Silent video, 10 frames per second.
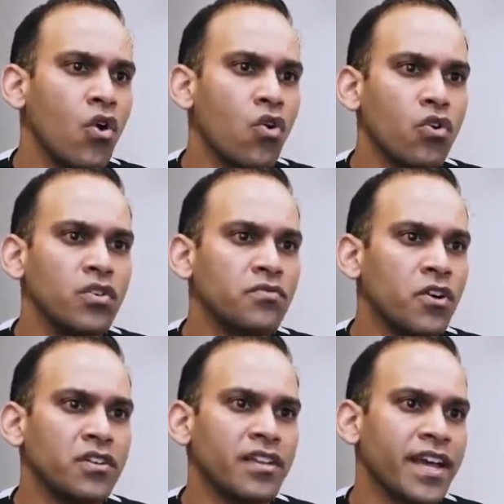Or you
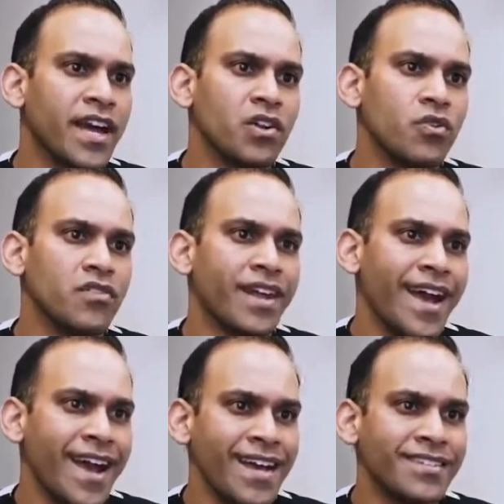fall into the category that
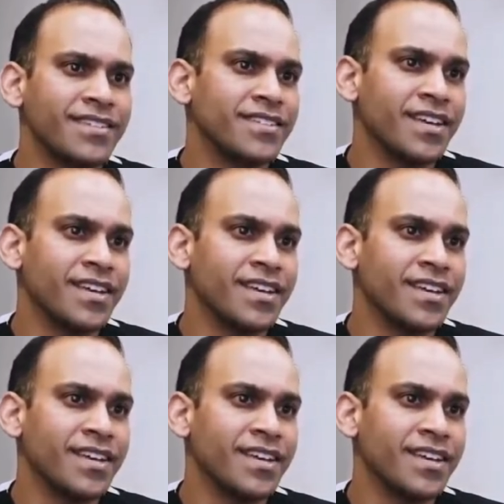has this